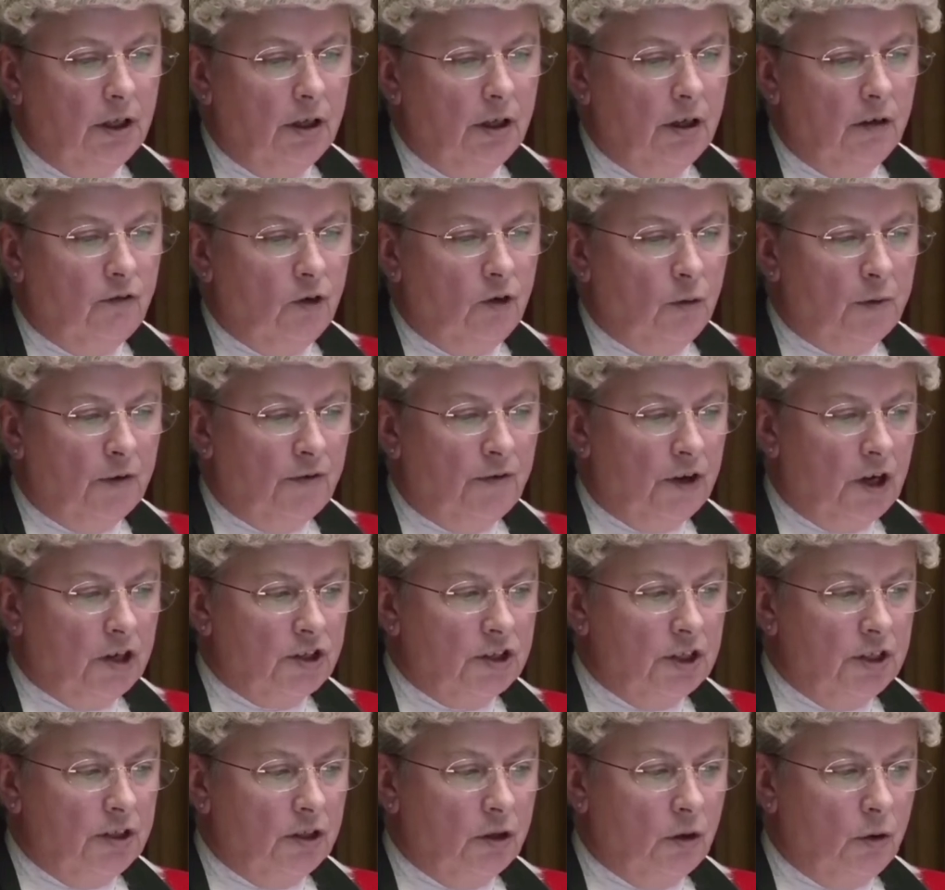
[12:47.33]
For
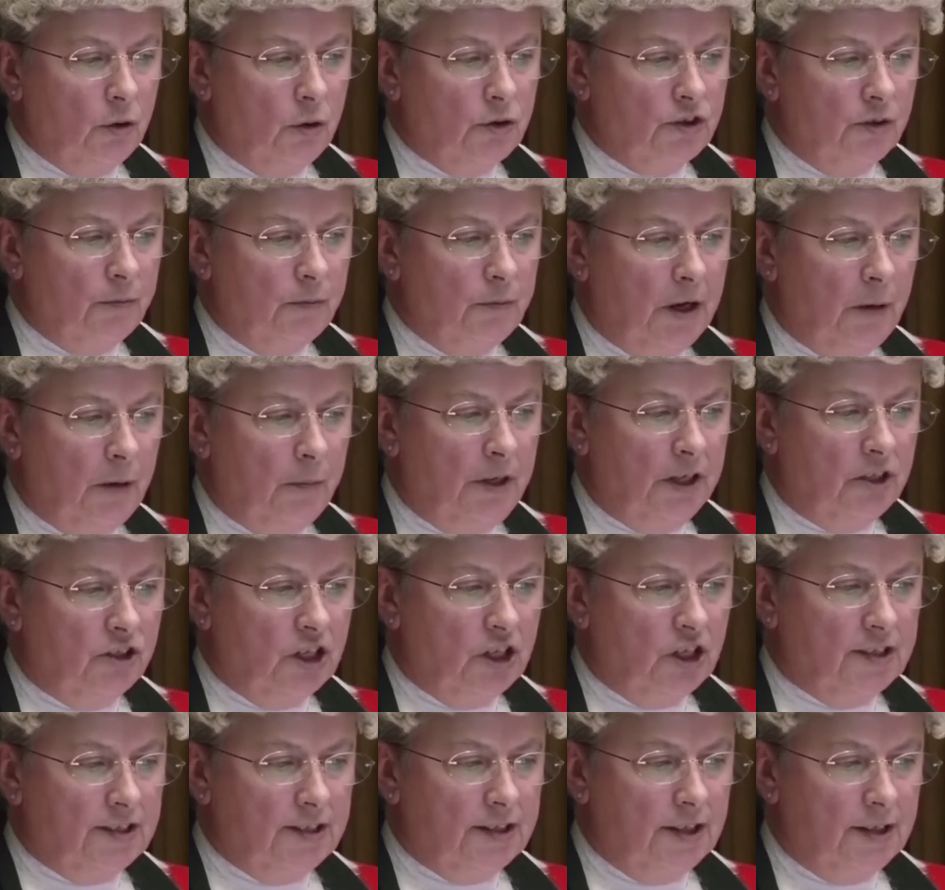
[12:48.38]
perverting the course of public
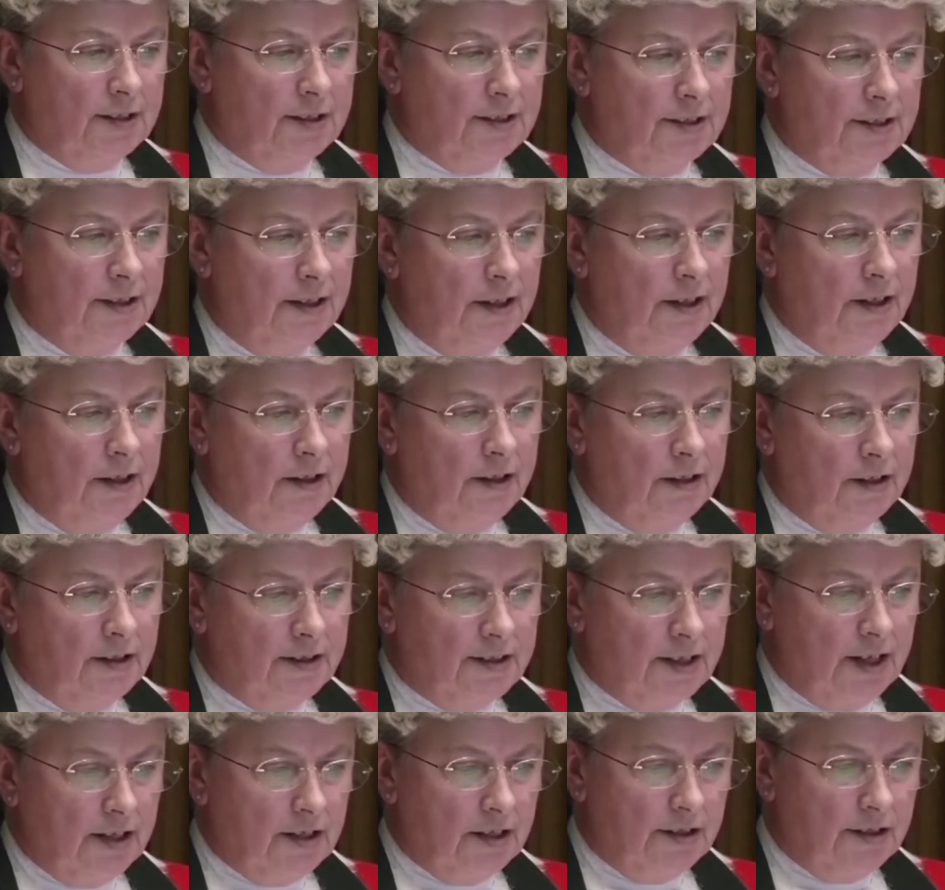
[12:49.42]
justice, the
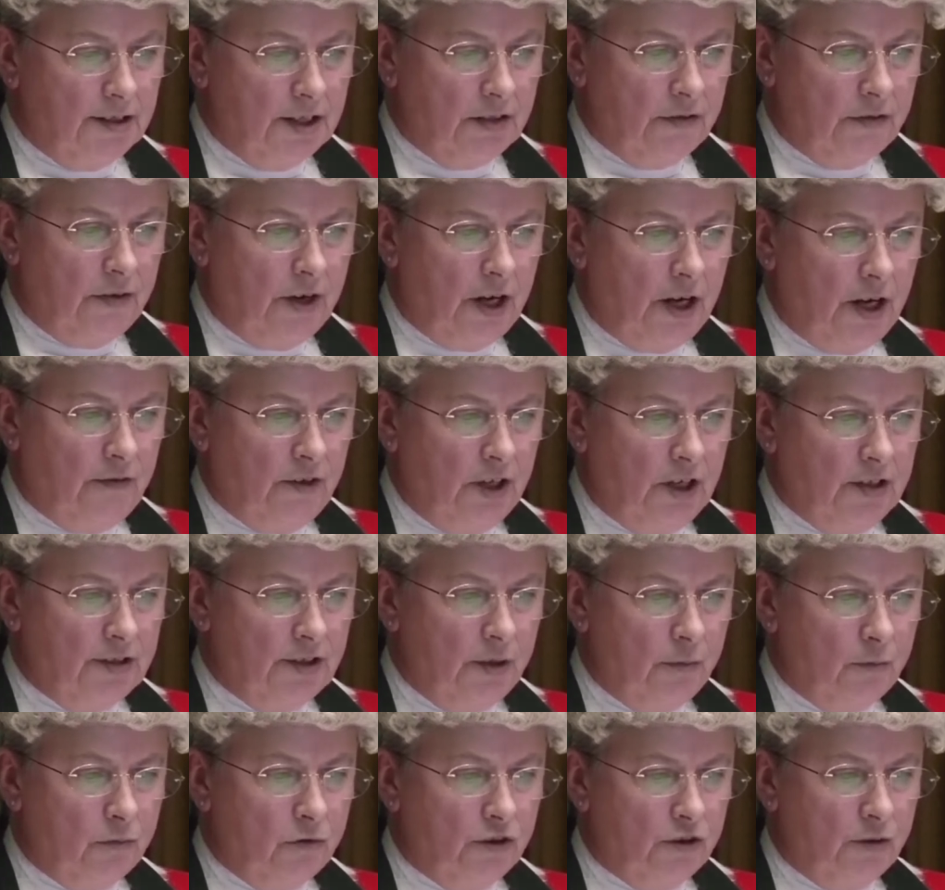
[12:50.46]
sentence is 5 years
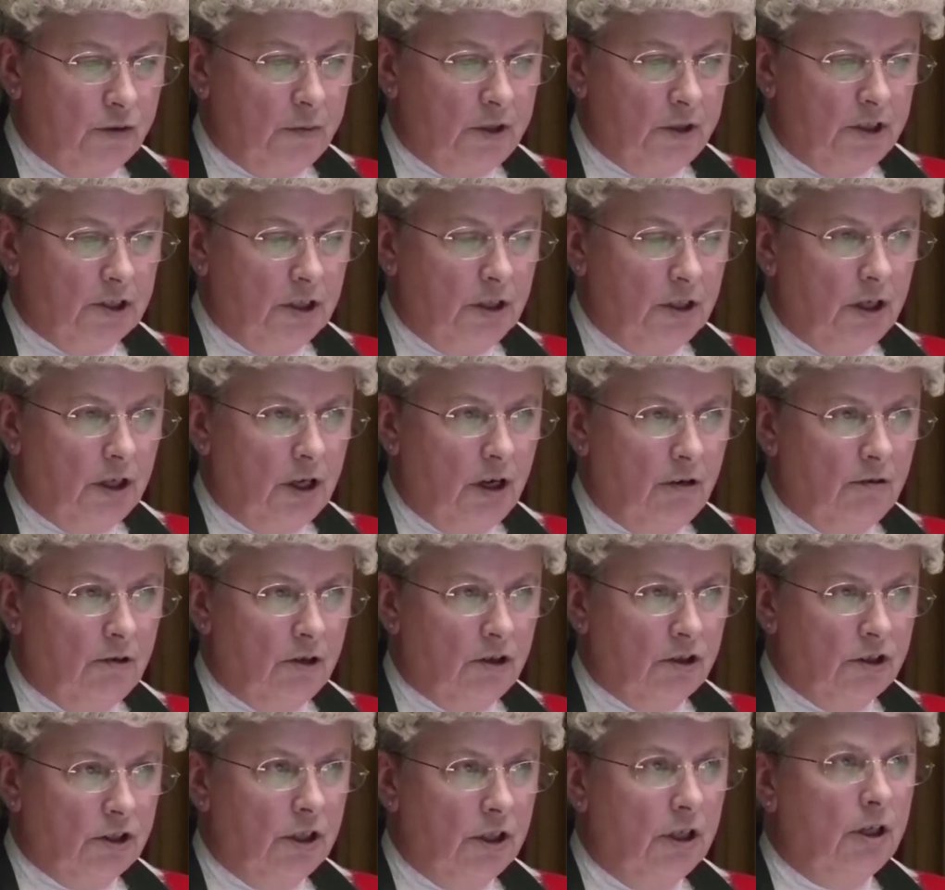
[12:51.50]
imprisonment
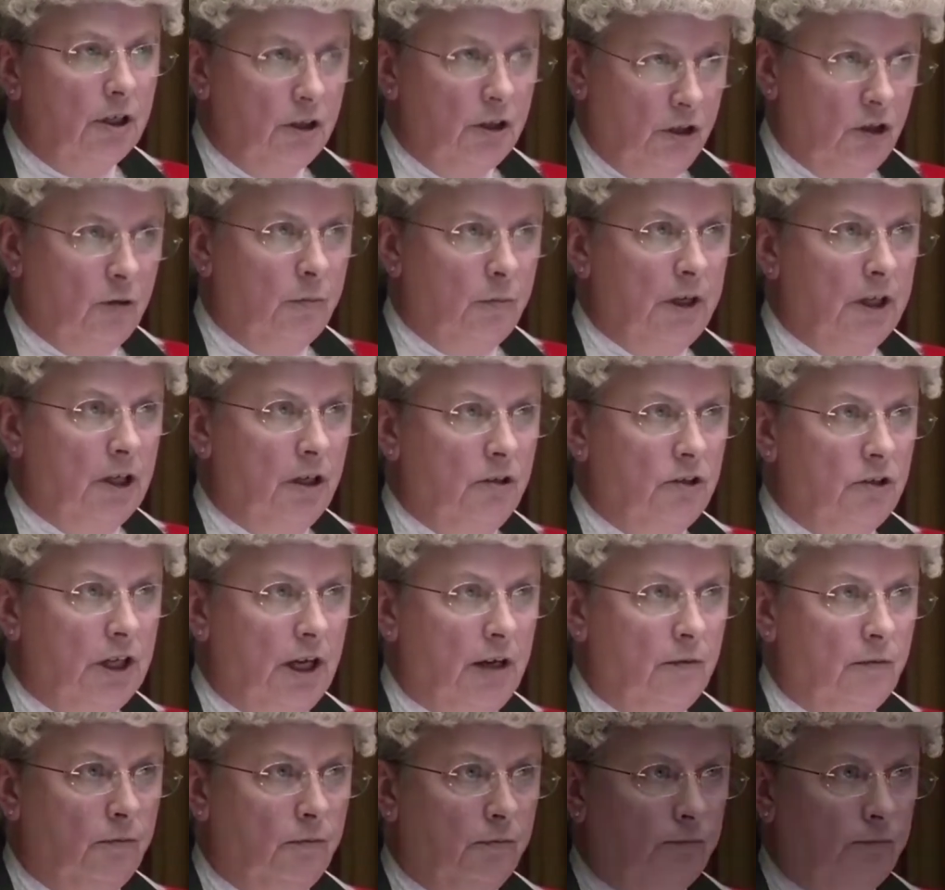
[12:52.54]
concurrent. You may go down.